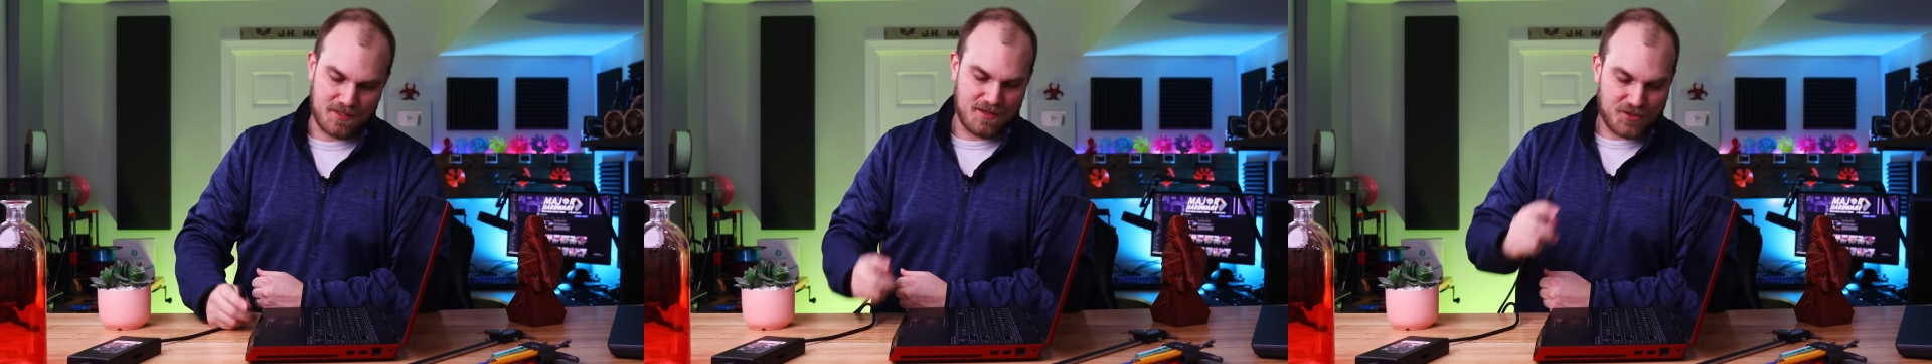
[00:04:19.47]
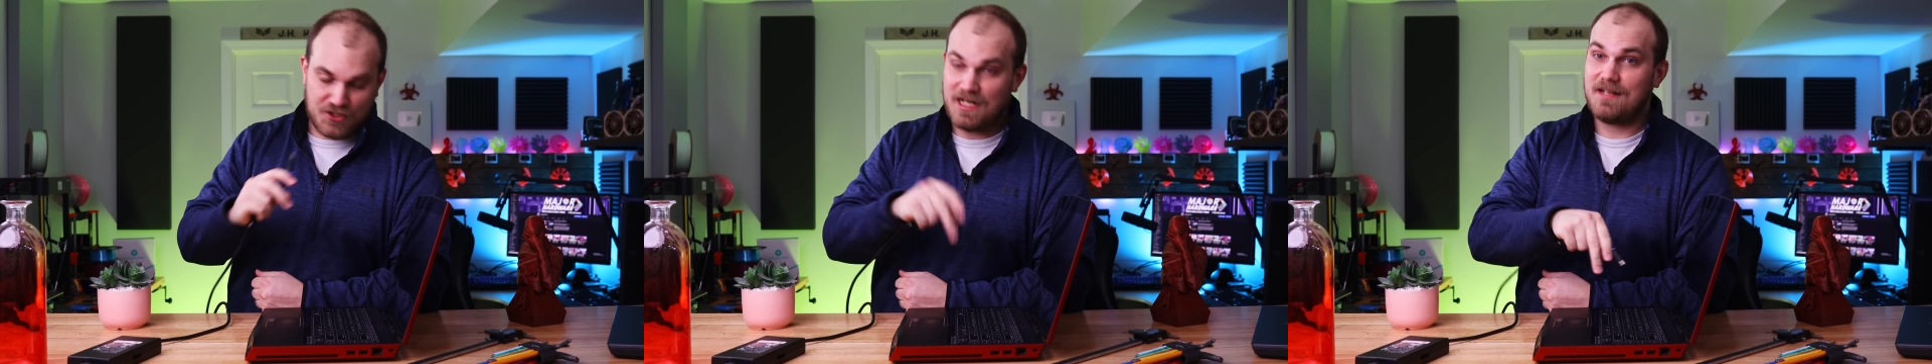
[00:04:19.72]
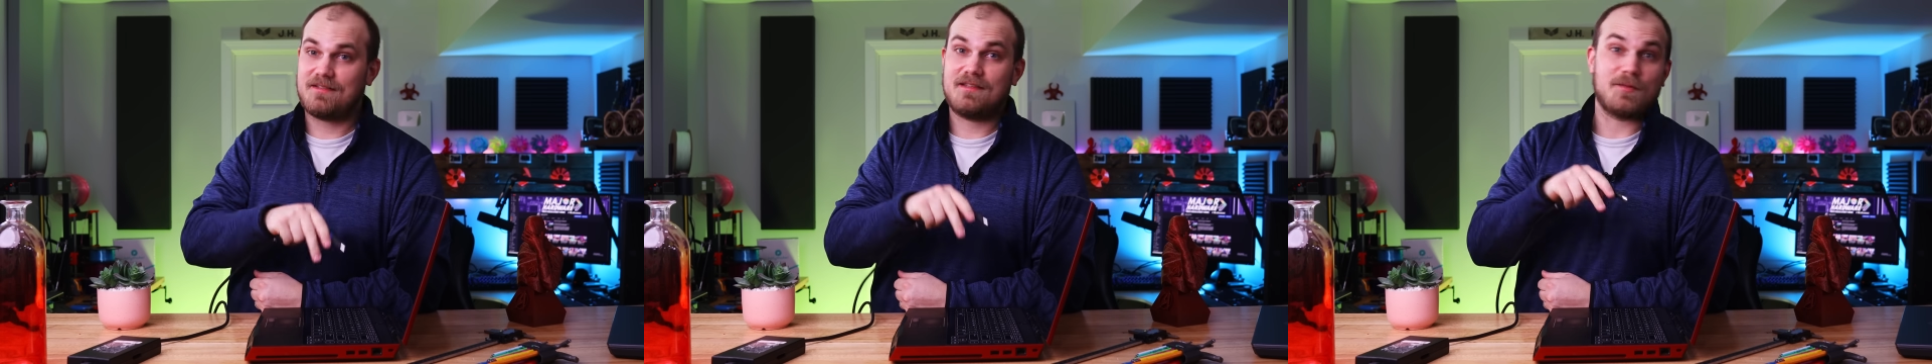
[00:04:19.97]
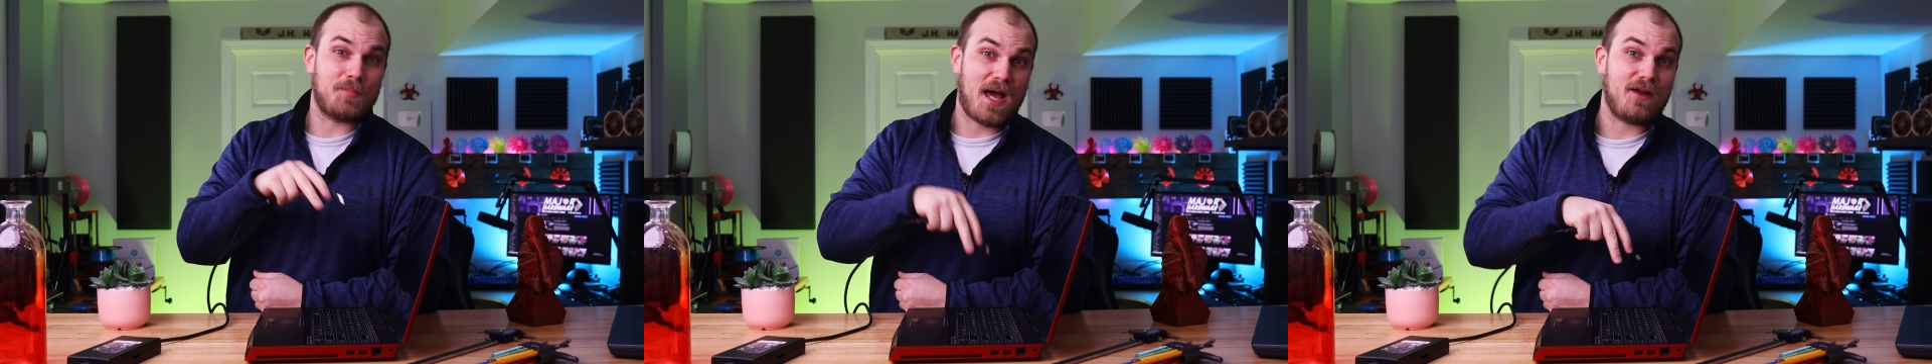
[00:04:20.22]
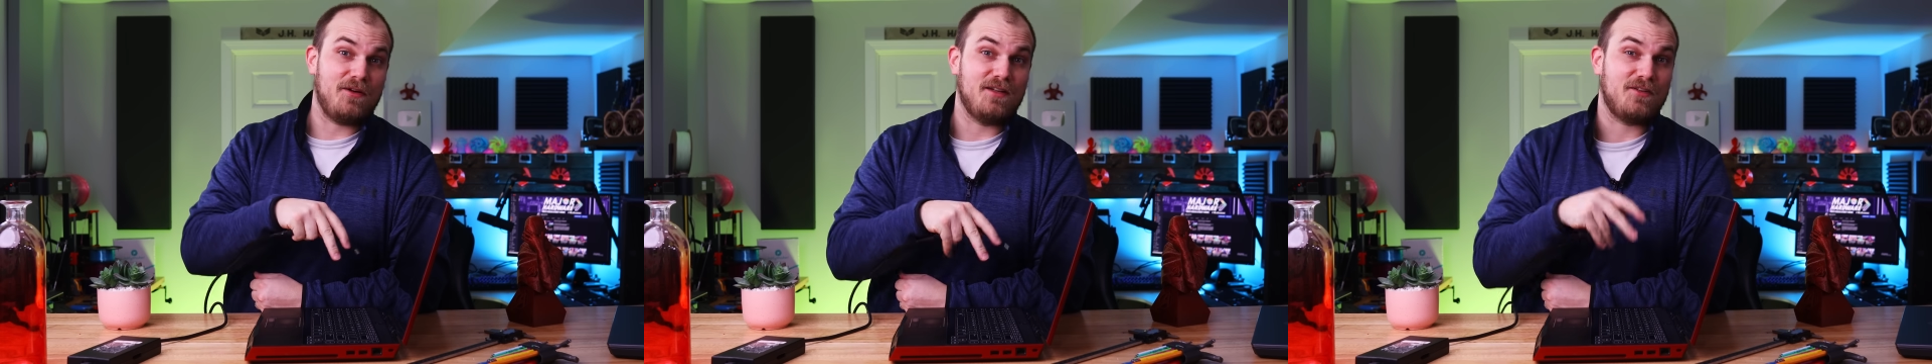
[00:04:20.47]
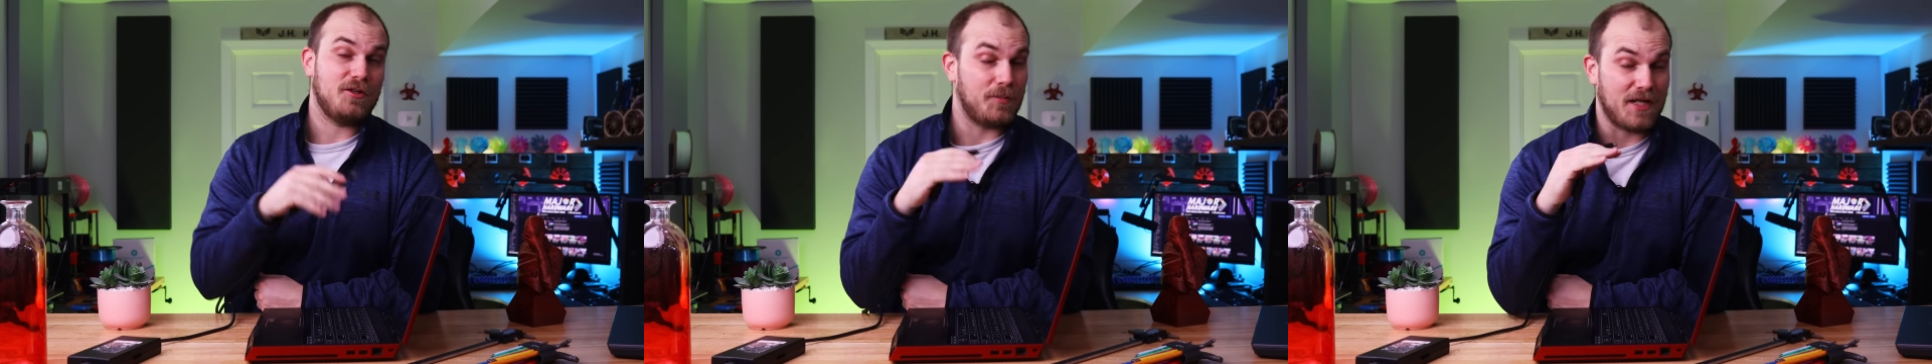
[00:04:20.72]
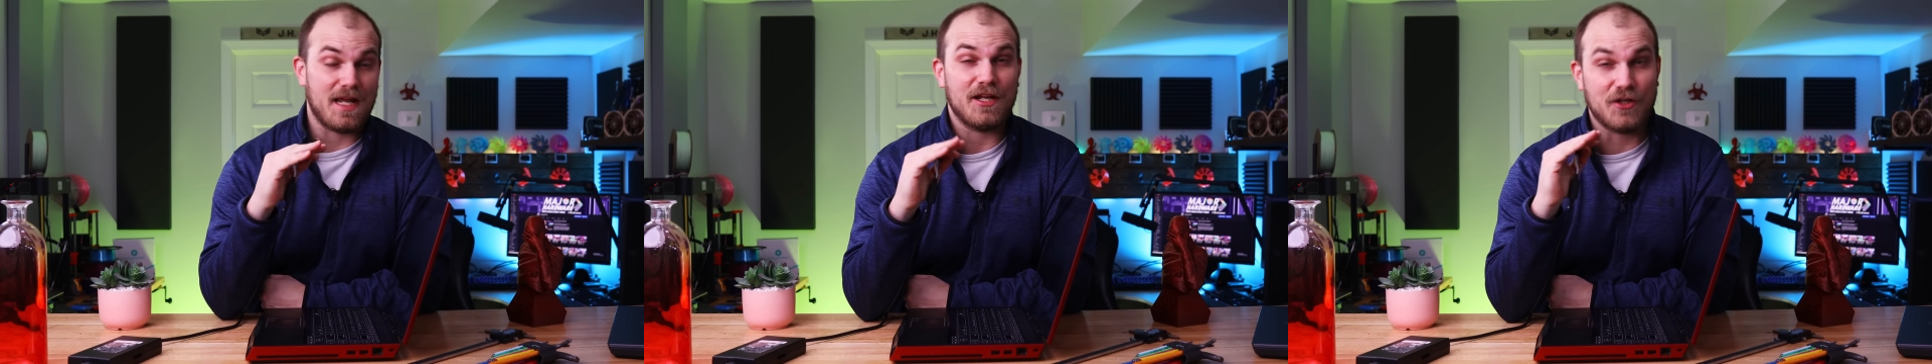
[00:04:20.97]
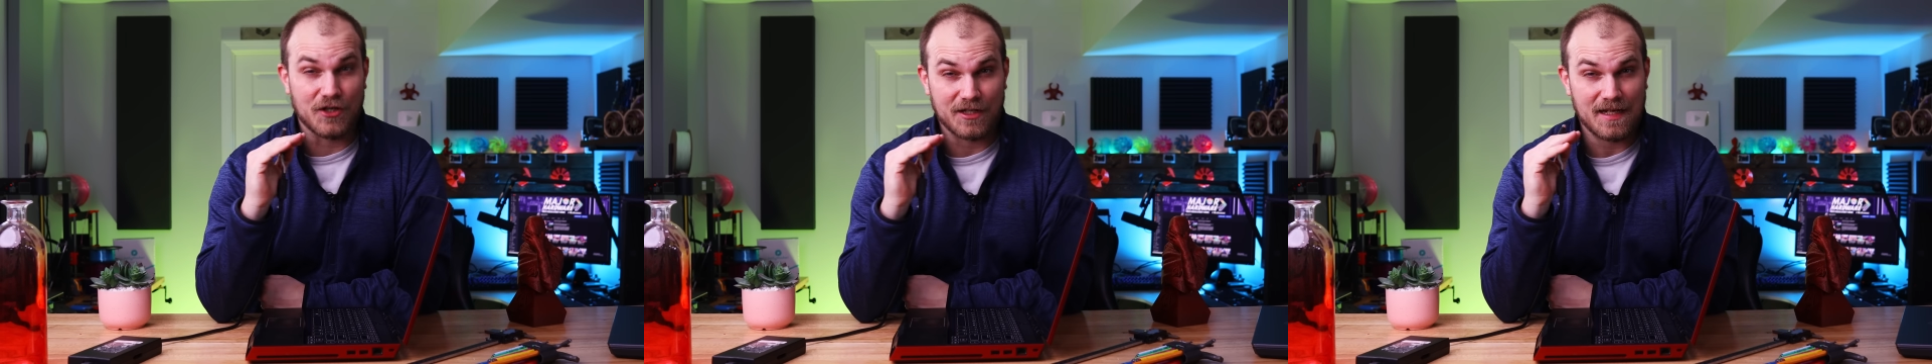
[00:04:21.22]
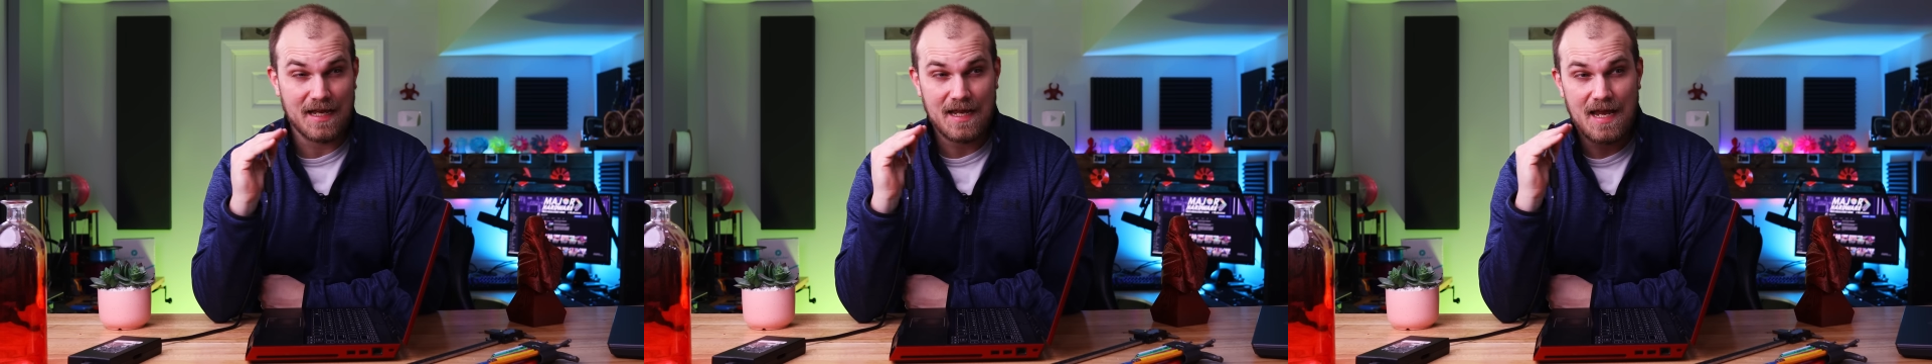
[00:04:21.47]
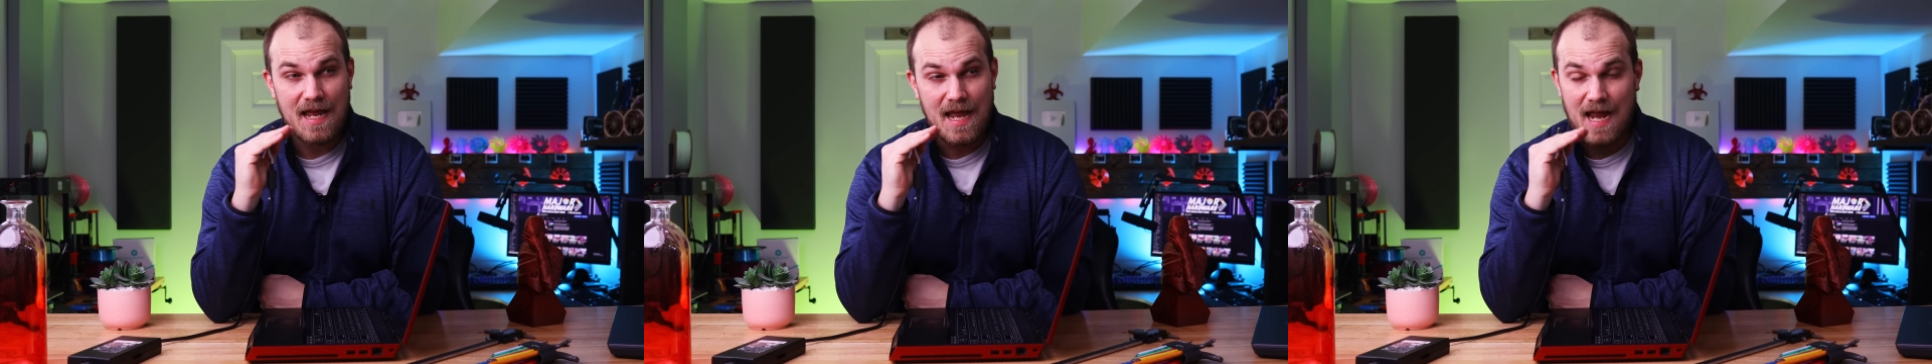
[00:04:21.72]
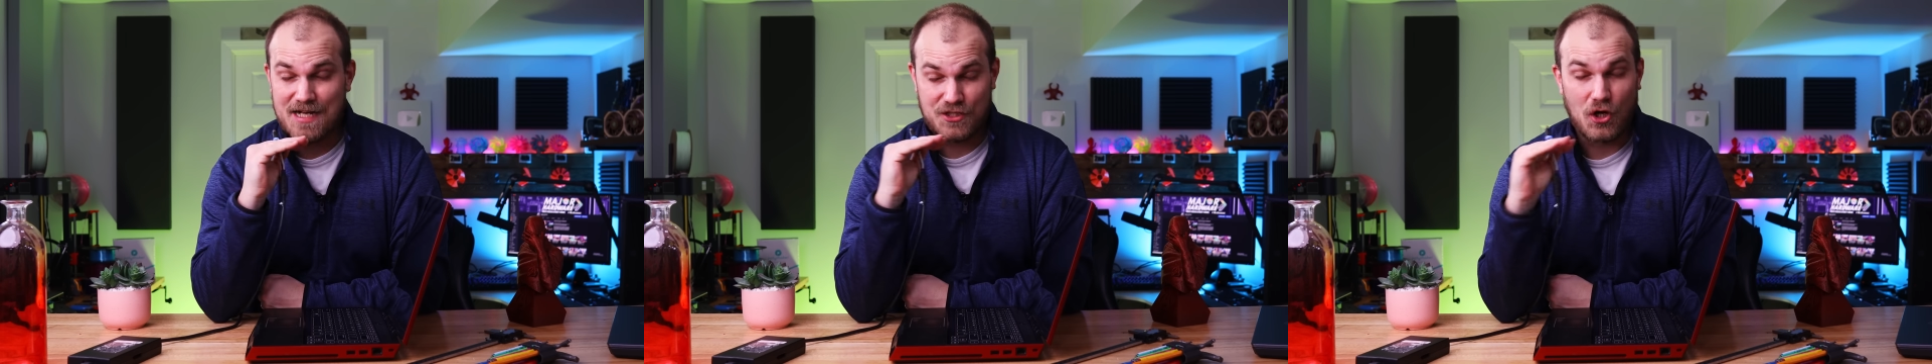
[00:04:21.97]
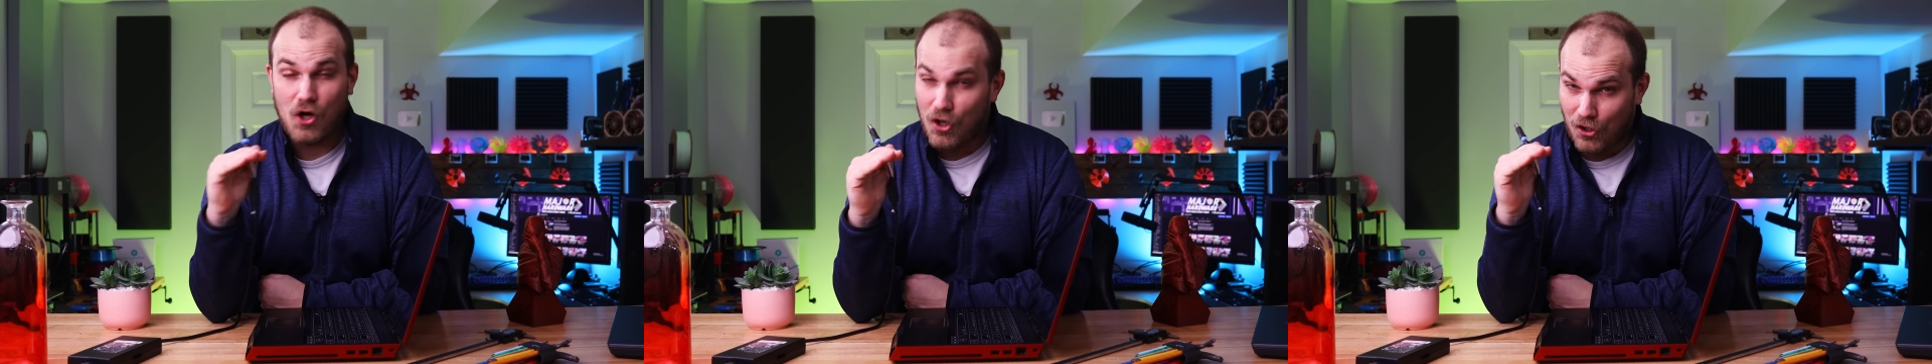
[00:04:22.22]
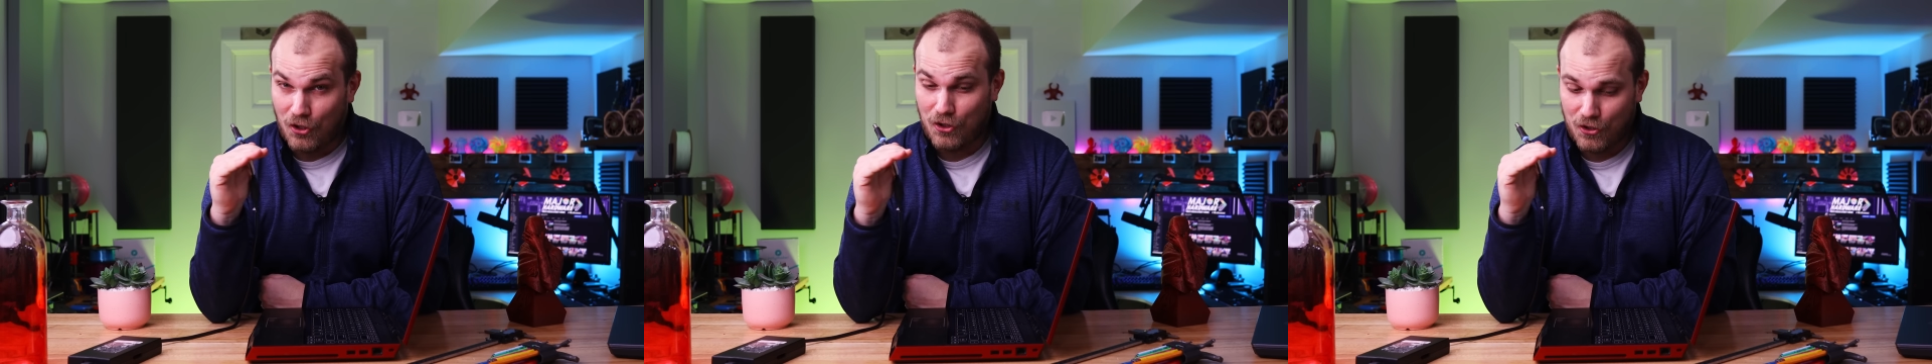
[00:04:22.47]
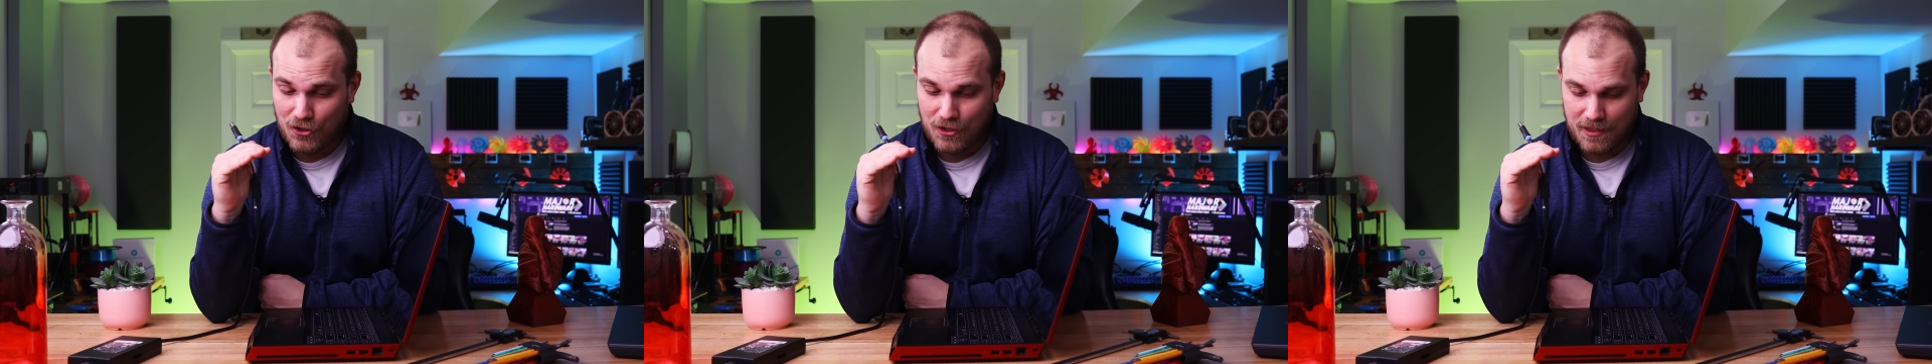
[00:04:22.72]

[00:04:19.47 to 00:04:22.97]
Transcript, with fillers: the chance that the battery is going to be any good at all,